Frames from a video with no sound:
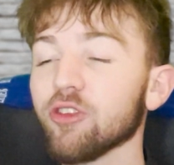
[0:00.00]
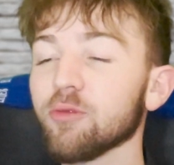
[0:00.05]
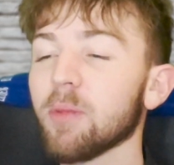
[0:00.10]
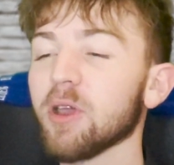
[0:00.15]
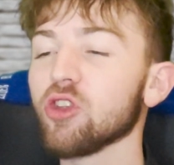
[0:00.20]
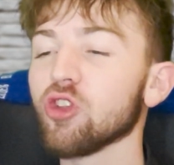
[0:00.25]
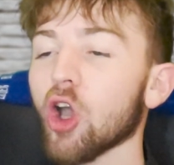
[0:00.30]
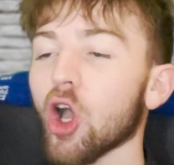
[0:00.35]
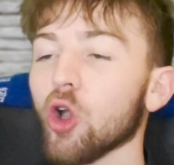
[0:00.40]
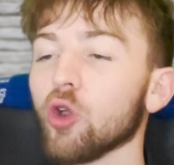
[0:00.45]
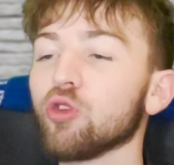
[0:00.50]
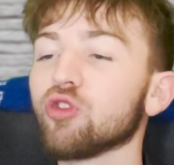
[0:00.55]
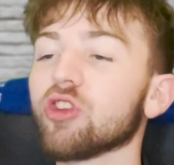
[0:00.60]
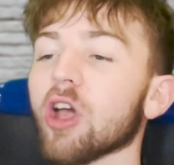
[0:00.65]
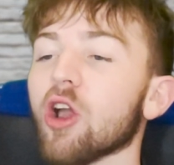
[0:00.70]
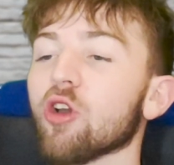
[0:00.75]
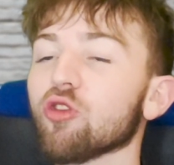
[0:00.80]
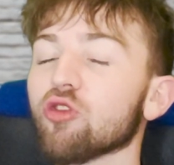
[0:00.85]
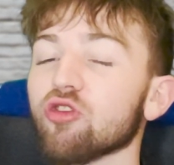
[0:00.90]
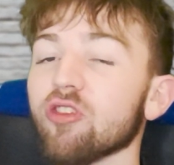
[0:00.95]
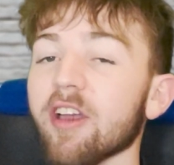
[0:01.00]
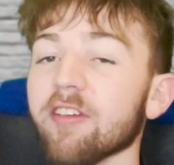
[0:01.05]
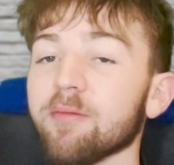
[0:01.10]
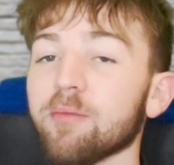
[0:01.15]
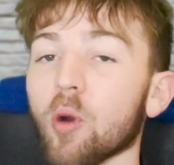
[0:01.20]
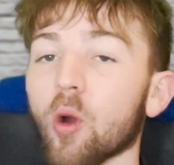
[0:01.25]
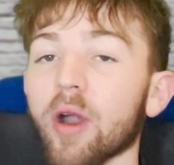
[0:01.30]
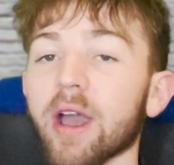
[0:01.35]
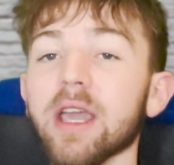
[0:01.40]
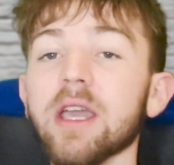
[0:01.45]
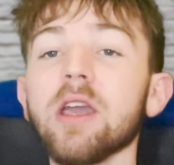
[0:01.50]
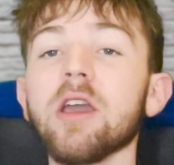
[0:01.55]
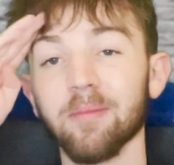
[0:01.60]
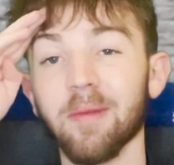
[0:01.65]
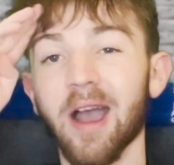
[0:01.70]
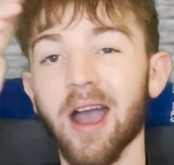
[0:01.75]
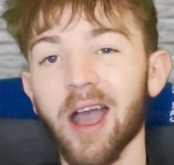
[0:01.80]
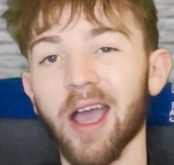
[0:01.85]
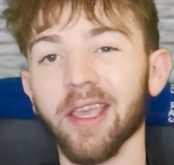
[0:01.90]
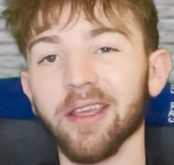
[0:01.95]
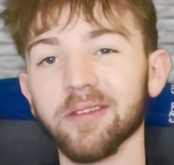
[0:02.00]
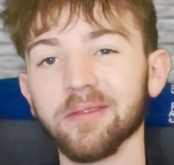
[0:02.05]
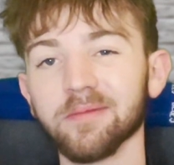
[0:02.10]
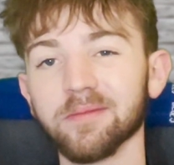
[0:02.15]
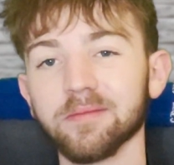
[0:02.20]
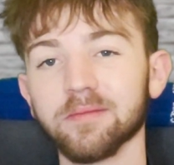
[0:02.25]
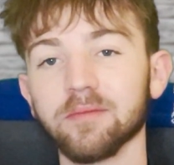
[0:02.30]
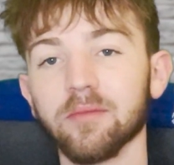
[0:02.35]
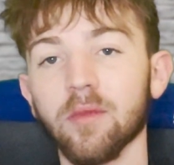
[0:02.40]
It's been your host, Rev Boy. Bye.